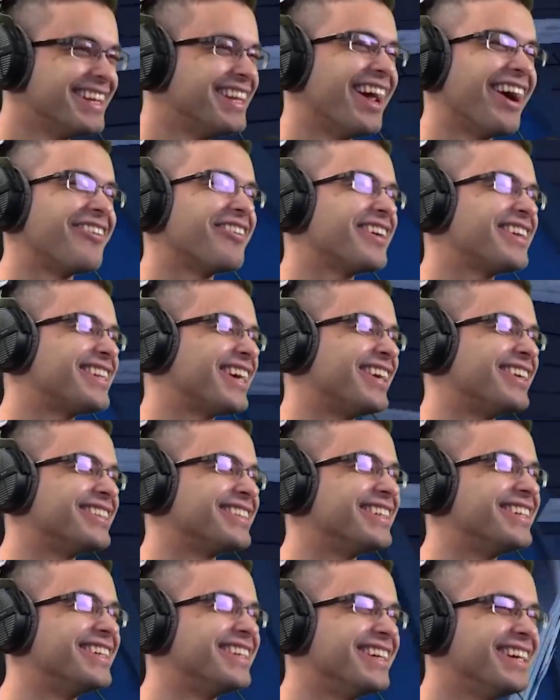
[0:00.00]
no, we don't,
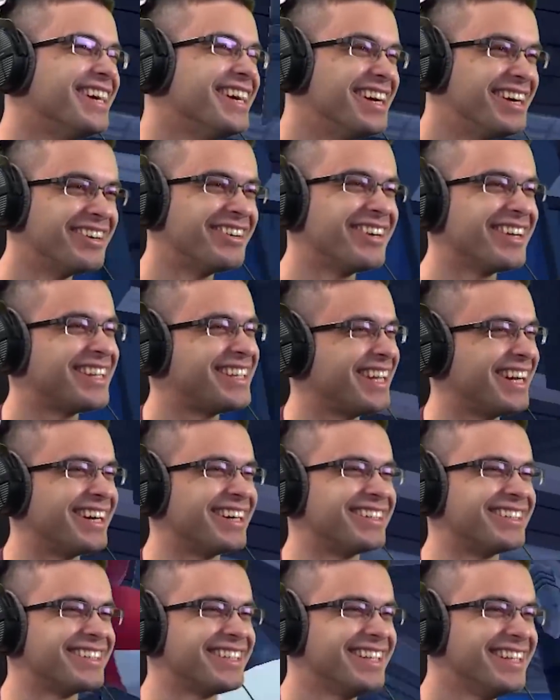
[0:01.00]
dude. We
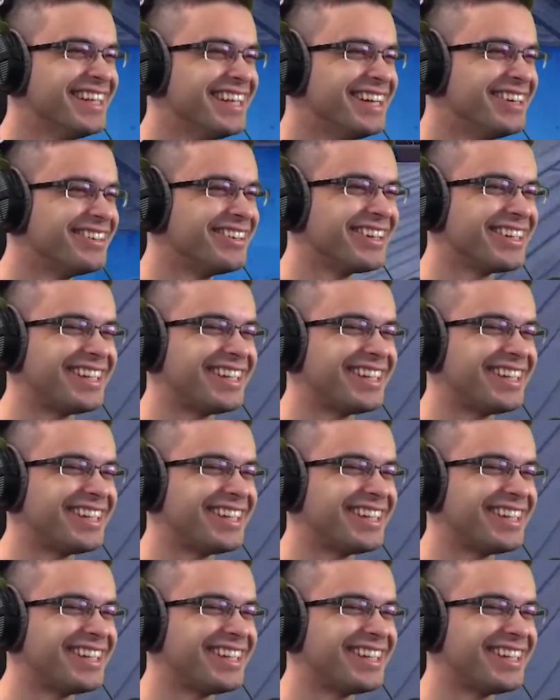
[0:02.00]
don't. We